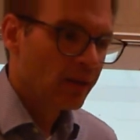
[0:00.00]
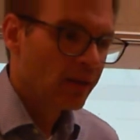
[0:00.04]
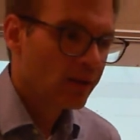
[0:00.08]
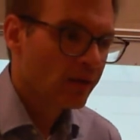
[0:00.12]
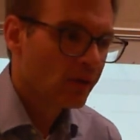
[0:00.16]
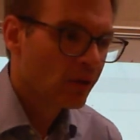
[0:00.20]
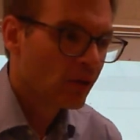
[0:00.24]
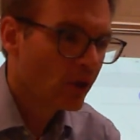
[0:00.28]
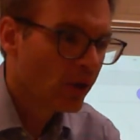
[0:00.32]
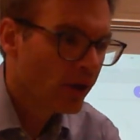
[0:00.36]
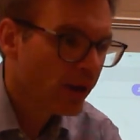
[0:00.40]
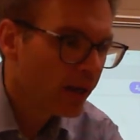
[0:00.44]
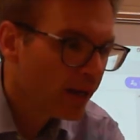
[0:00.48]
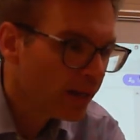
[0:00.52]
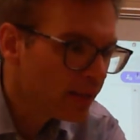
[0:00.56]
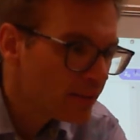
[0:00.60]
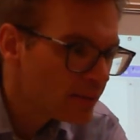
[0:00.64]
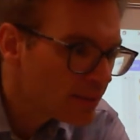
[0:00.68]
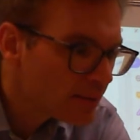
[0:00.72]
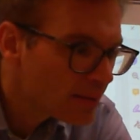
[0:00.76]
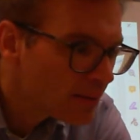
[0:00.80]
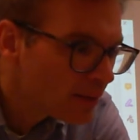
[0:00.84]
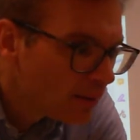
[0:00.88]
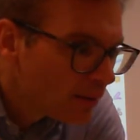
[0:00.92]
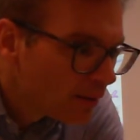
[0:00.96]
All
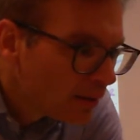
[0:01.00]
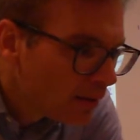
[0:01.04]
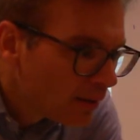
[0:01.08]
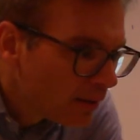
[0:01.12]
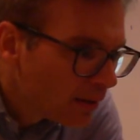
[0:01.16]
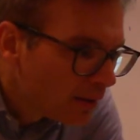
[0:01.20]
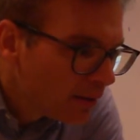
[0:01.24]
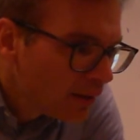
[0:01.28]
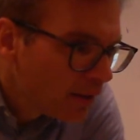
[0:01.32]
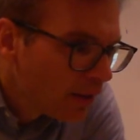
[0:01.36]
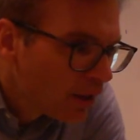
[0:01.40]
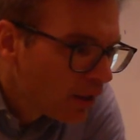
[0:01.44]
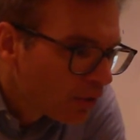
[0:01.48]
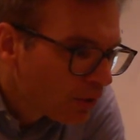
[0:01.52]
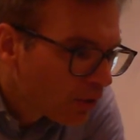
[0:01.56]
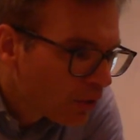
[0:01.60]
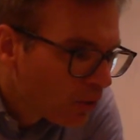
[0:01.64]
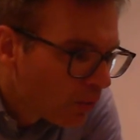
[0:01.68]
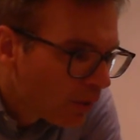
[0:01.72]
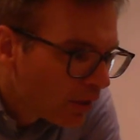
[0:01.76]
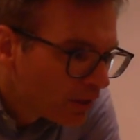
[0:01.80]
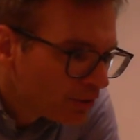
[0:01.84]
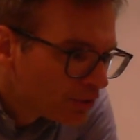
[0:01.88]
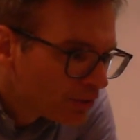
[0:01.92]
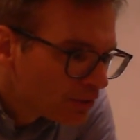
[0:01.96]
right, any other
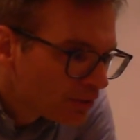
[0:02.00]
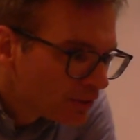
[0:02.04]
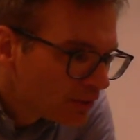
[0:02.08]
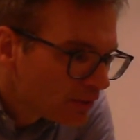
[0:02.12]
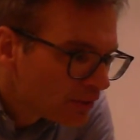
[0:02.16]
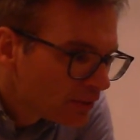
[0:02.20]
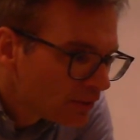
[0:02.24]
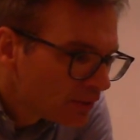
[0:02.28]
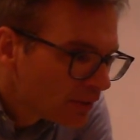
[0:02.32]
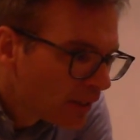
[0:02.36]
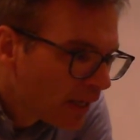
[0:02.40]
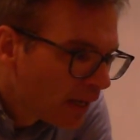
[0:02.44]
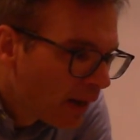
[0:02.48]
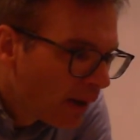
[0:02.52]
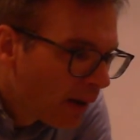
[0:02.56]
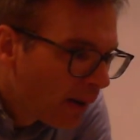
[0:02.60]
questions?